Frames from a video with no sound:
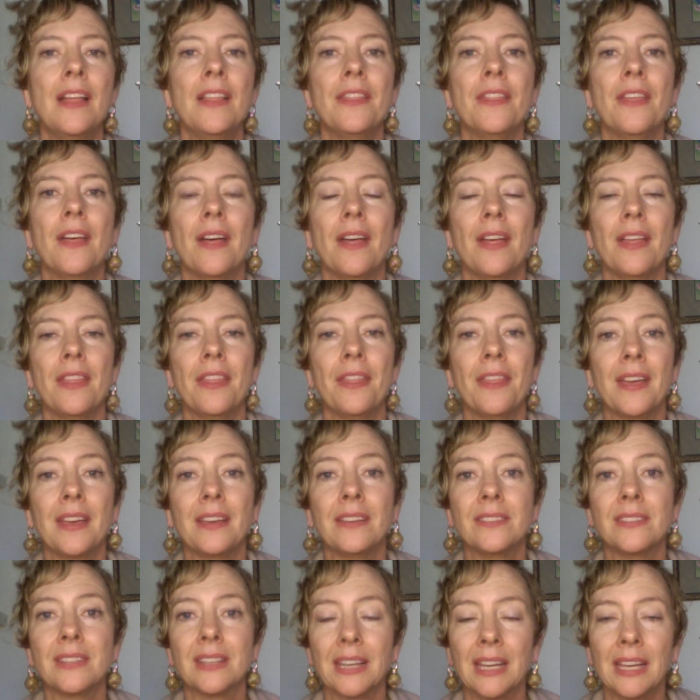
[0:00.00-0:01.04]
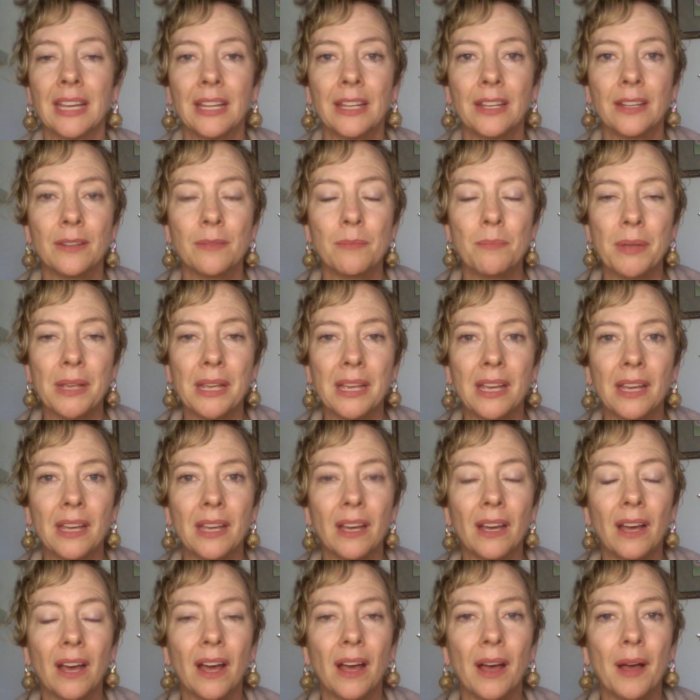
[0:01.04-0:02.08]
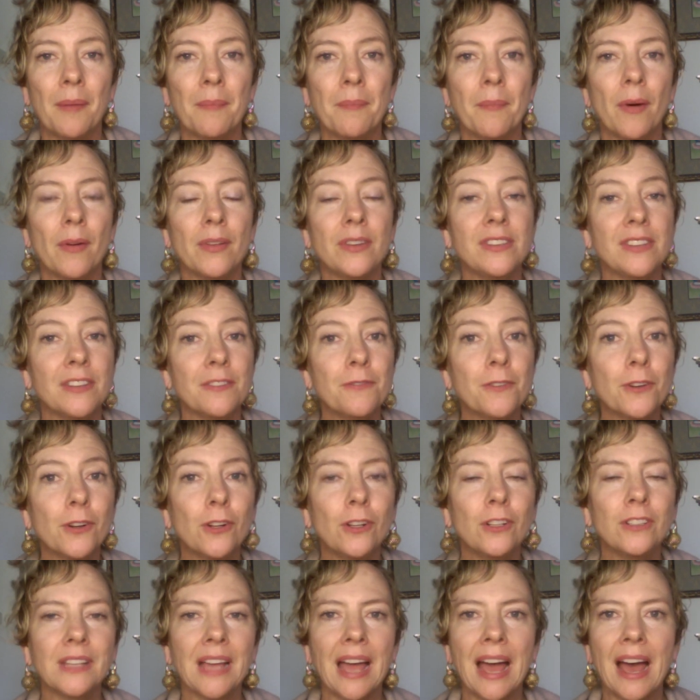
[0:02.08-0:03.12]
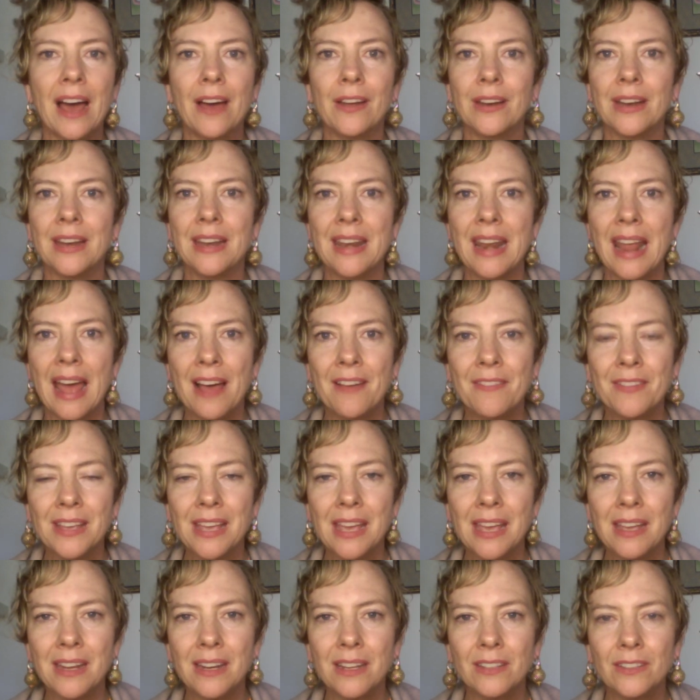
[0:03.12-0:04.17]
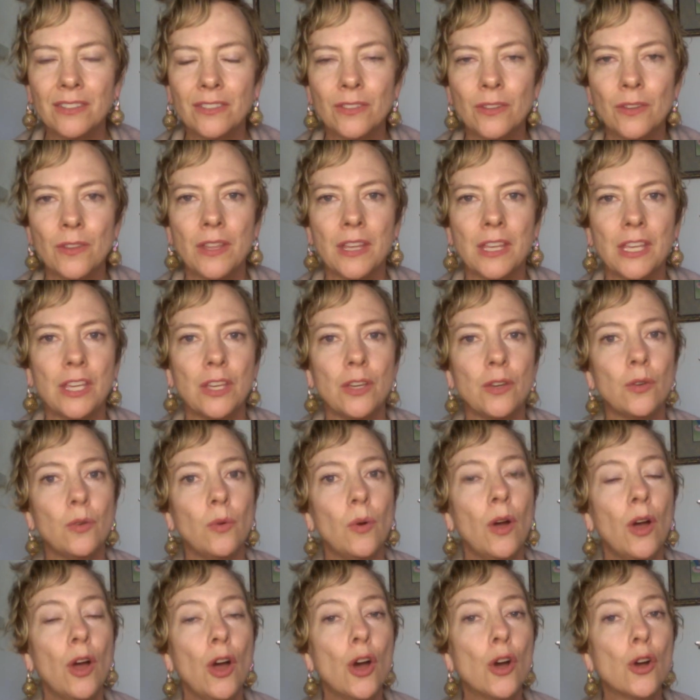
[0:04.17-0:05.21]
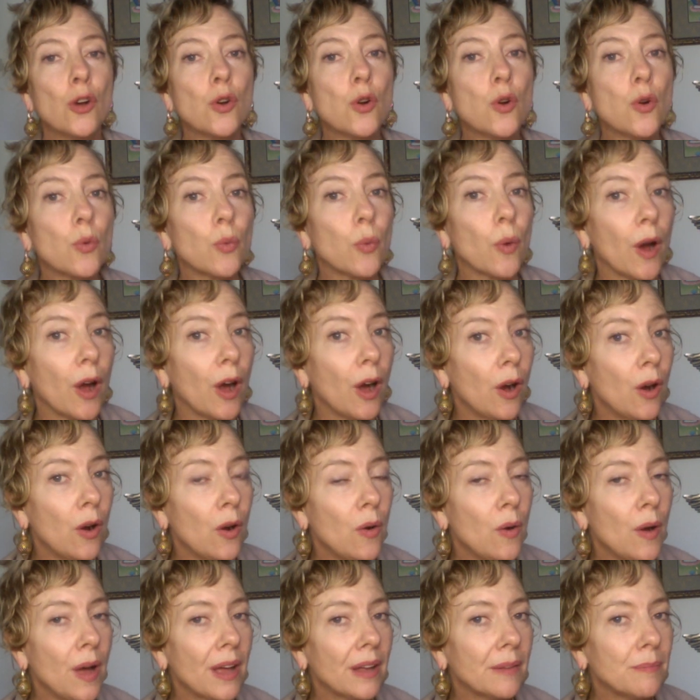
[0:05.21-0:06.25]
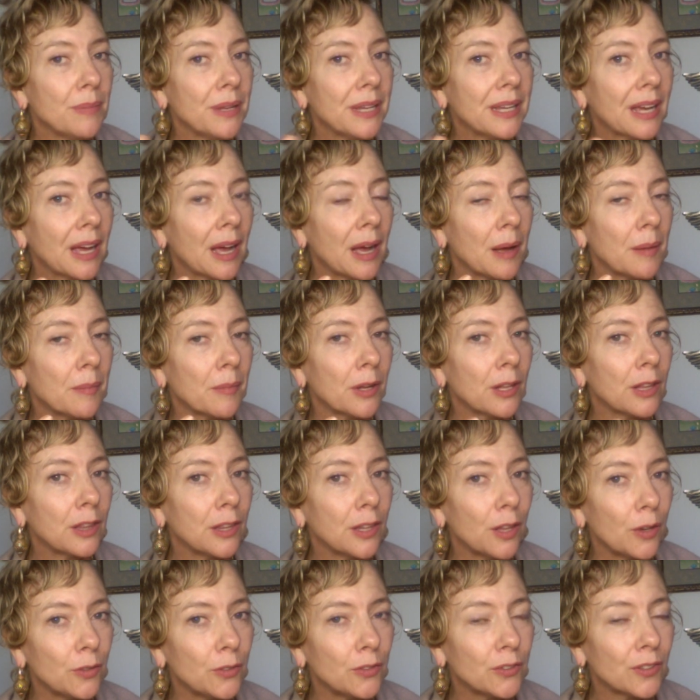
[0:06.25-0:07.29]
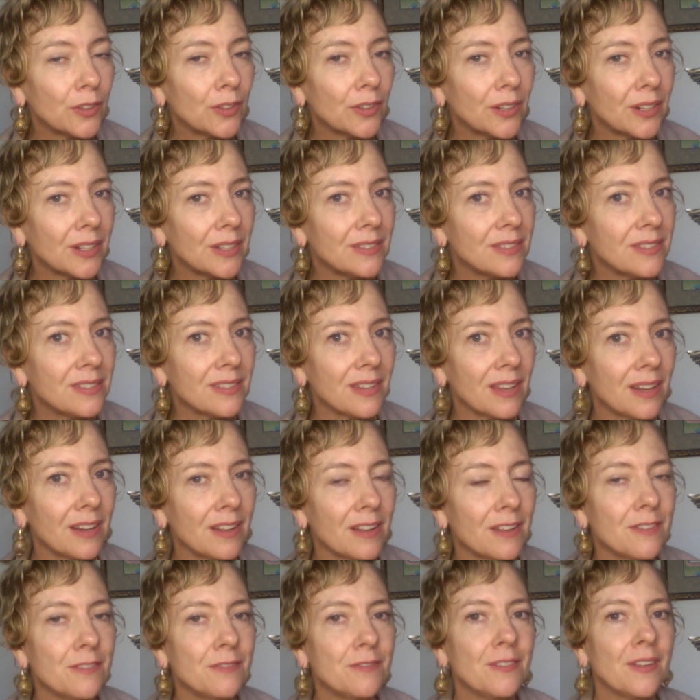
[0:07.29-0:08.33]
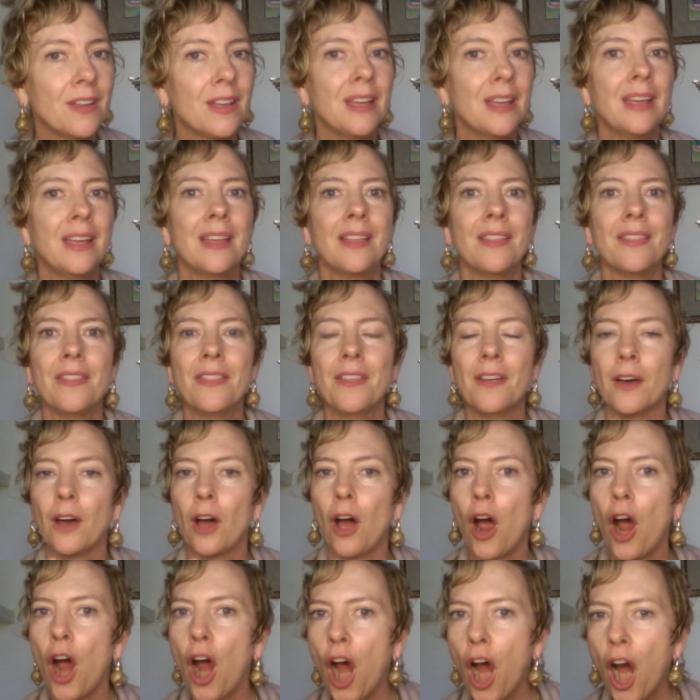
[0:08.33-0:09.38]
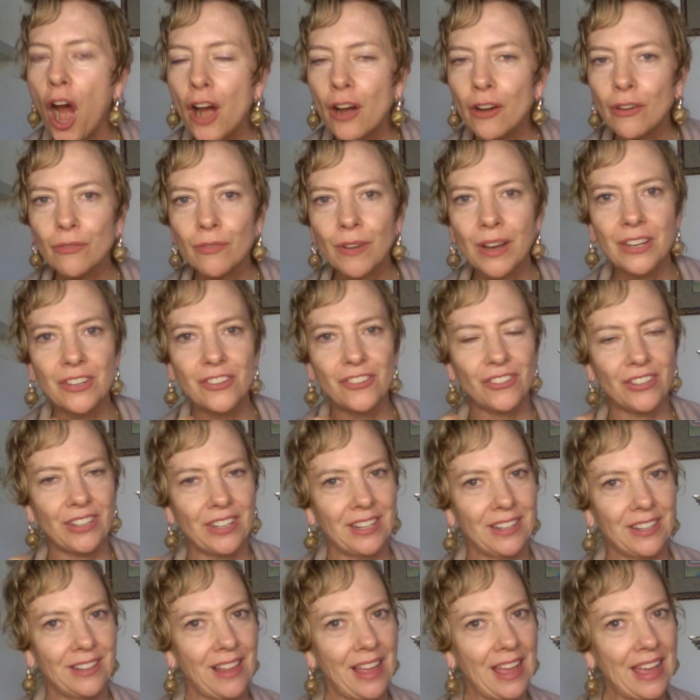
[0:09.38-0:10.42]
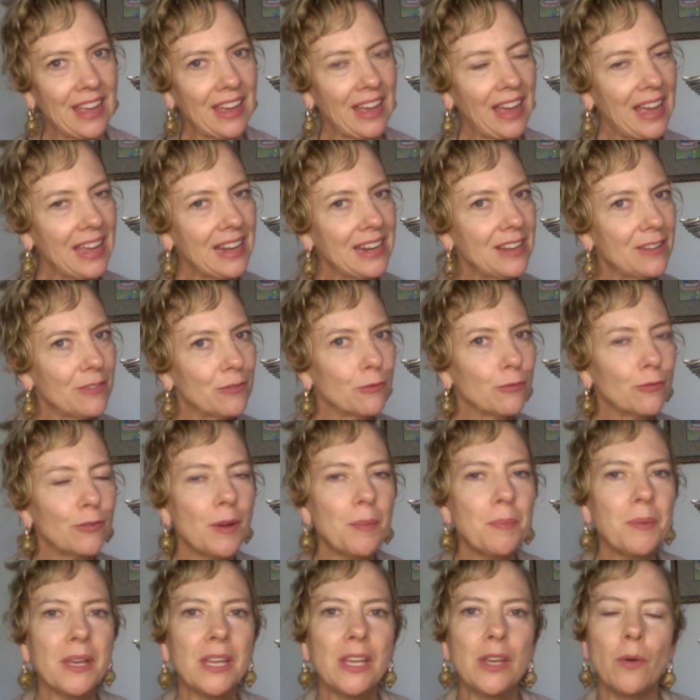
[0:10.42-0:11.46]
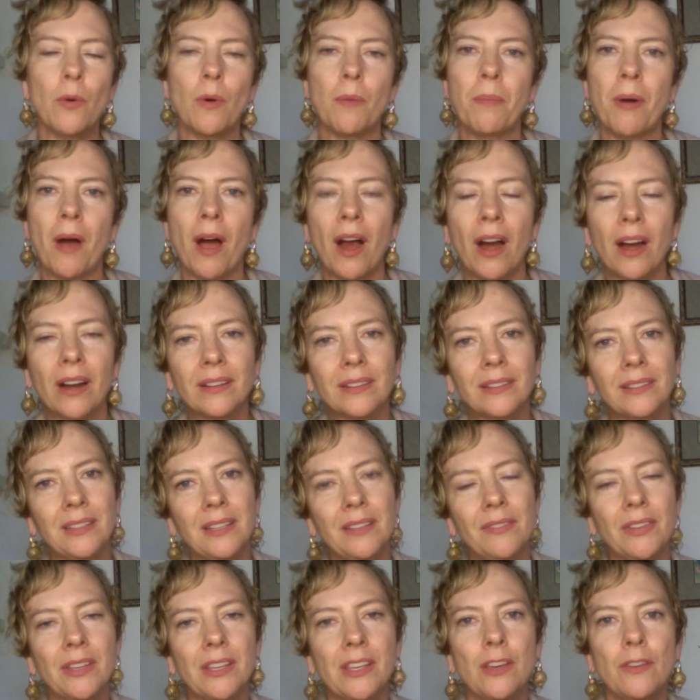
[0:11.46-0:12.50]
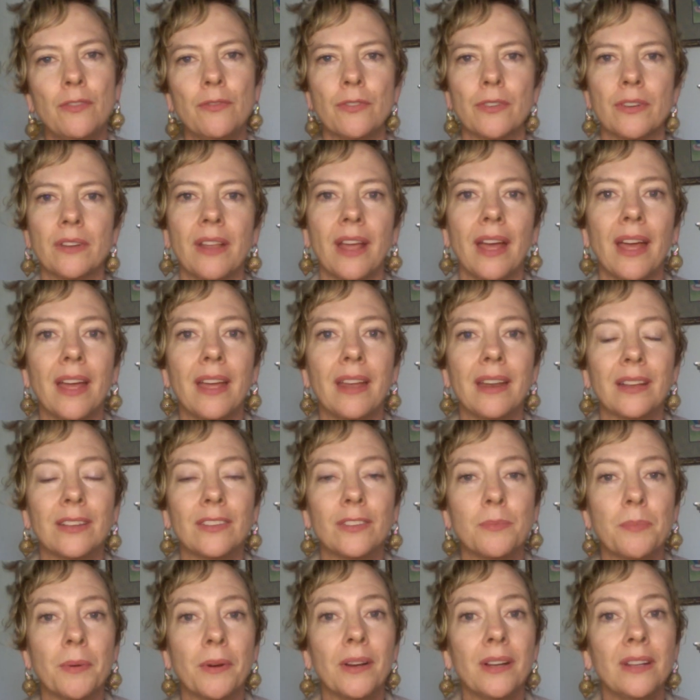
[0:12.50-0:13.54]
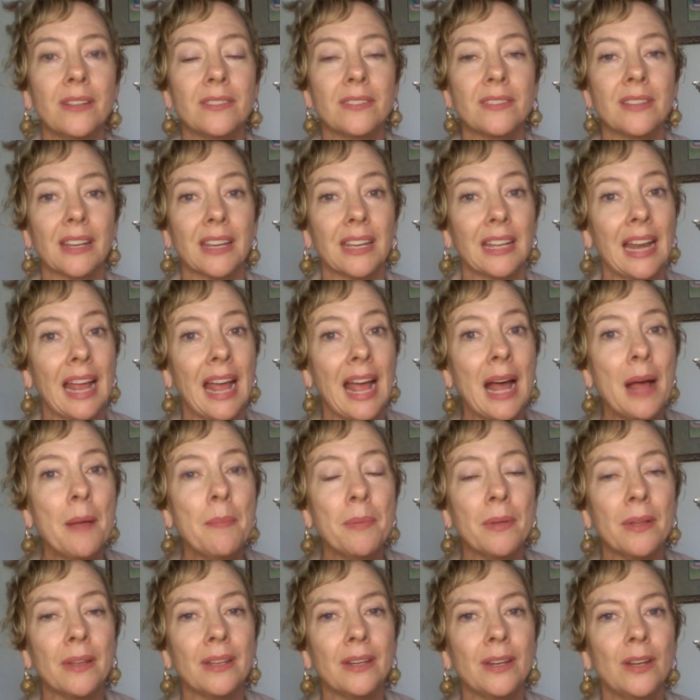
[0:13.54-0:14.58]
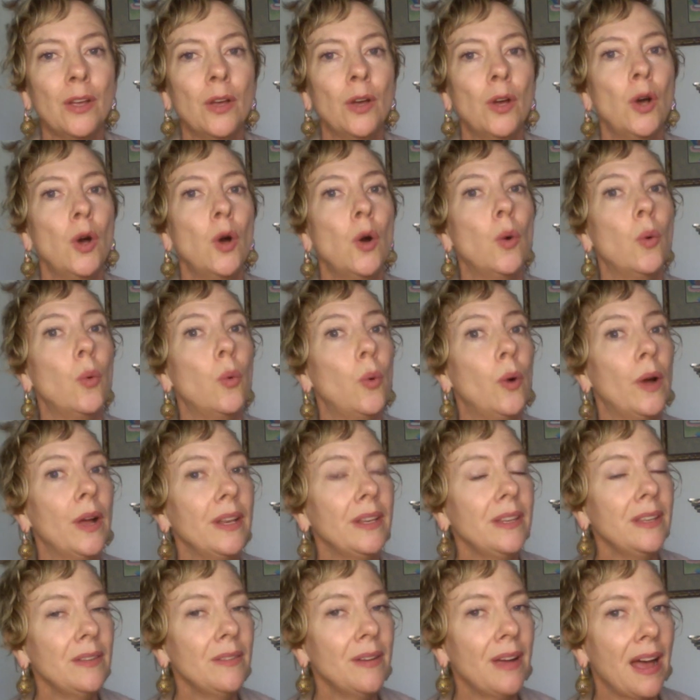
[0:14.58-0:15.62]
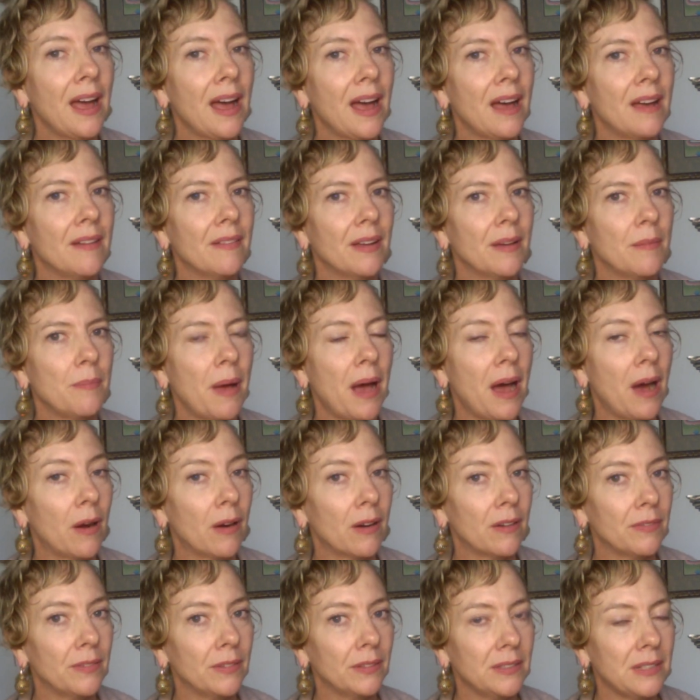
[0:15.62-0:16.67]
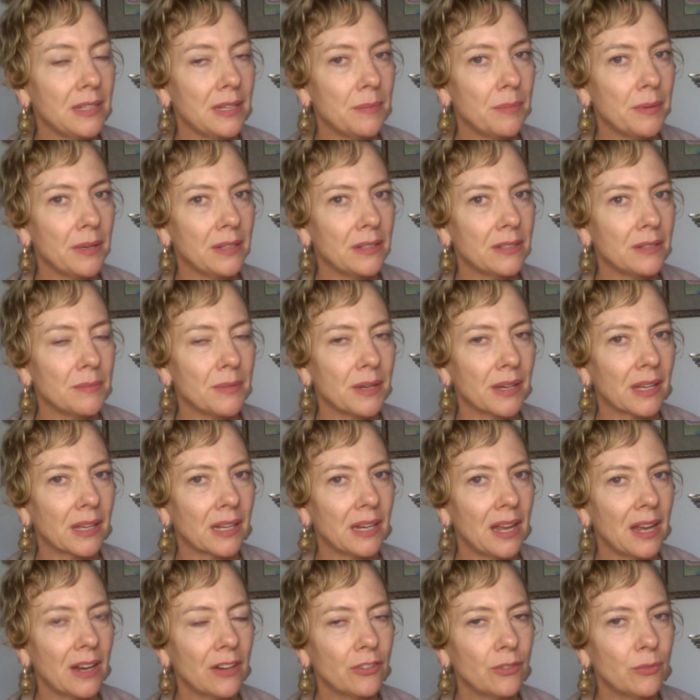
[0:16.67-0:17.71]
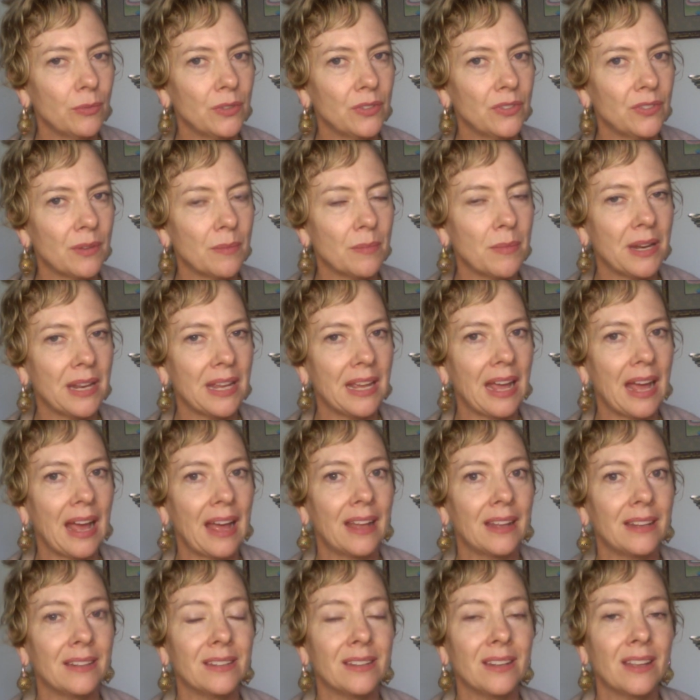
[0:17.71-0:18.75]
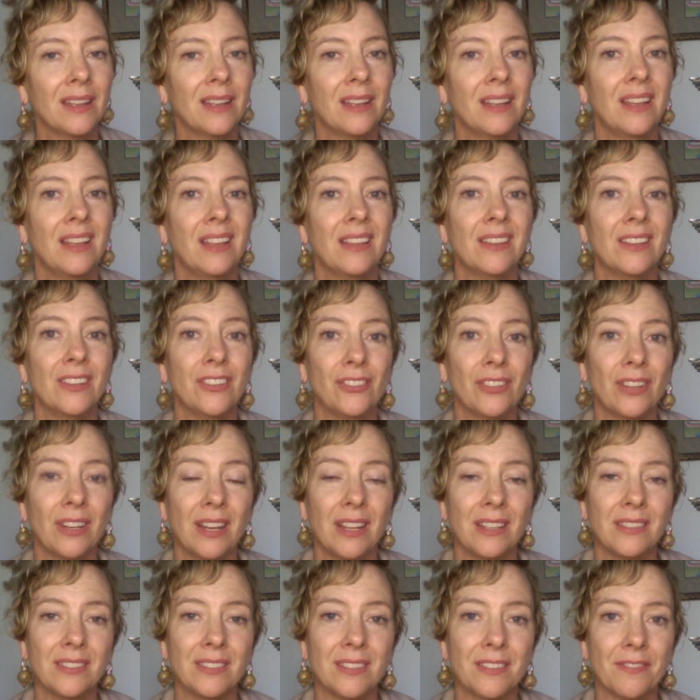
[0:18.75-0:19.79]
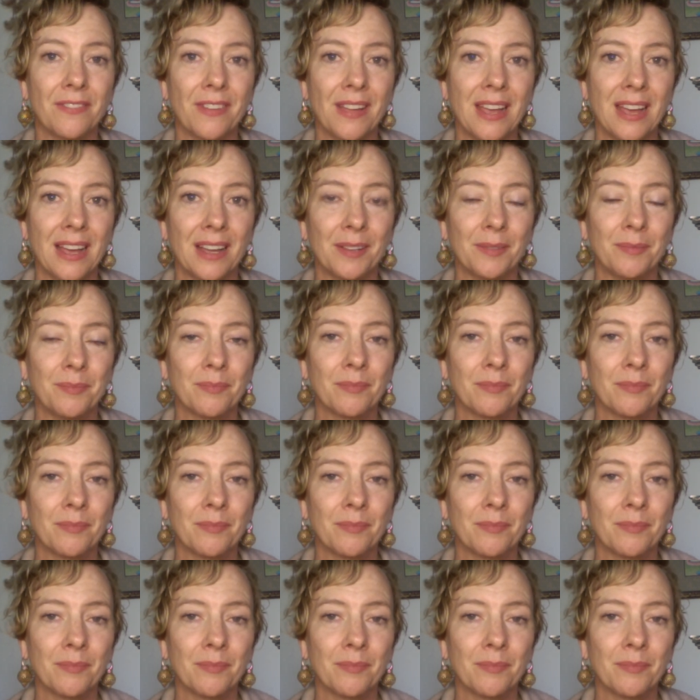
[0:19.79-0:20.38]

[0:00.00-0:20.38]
the things that can be um, difficult, how to navigate it so that you grow and become closer instead of the heart wrenching, like kind of ripping you apart and leaving you for dead experience that can happen when you have a powerful, deep, intimate connection with somebody and the shit hits the fan.